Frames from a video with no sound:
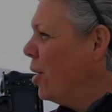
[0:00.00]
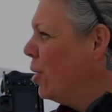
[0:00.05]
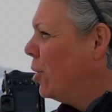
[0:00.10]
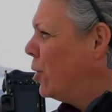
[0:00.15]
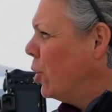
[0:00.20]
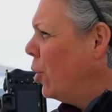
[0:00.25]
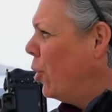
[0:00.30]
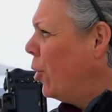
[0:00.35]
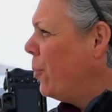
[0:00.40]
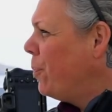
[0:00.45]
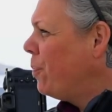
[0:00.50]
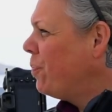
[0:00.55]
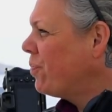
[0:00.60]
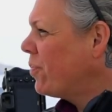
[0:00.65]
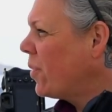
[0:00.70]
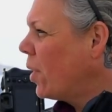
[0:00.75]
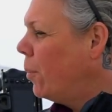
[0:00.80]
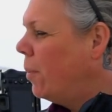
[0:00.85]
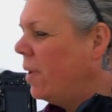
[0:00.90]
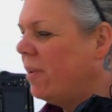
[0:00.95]
So
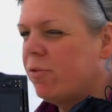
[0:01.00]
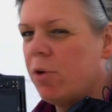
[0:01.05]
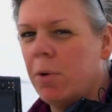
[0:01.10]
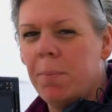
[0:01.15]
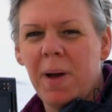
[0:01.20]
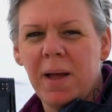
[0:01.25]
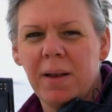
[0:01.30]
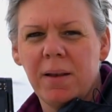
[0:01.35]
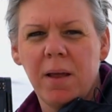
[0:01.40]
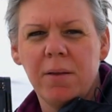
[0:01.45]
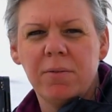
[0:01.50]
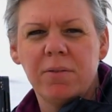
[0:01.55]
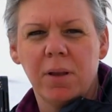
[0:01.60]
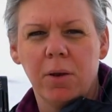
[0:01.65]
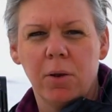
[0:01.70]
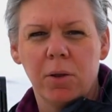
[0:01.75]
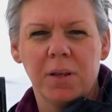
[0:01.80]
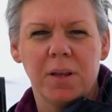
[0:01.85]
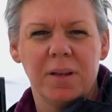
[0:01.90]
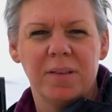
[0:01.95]
we've come back down to
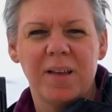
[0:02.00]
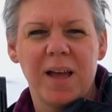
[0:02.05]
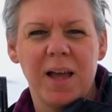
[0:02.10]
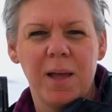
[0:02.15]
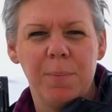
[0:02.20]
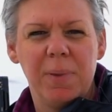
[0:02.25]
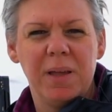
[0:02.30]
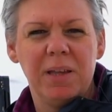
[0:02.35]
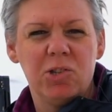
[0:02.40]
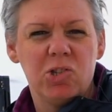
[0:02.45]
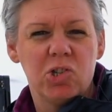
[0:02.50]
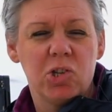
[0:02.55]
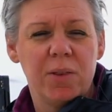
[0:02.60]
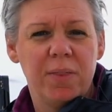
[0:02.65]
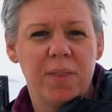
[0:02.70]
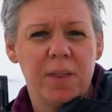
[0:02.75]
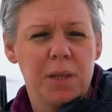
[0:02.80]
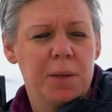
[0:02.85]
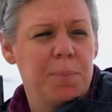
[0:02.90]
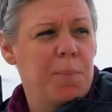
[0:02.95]
Luskentyre beach
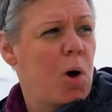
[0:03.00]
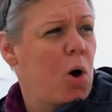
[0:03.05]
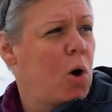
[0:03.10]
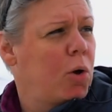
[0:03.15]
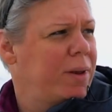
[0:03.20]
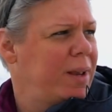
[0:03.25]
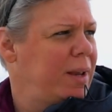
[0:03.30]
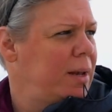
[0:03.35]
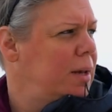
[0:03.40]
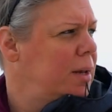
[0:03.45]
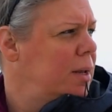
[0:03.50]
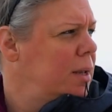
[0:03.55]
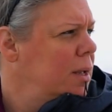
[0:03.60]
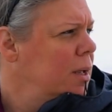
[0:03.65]
this morning.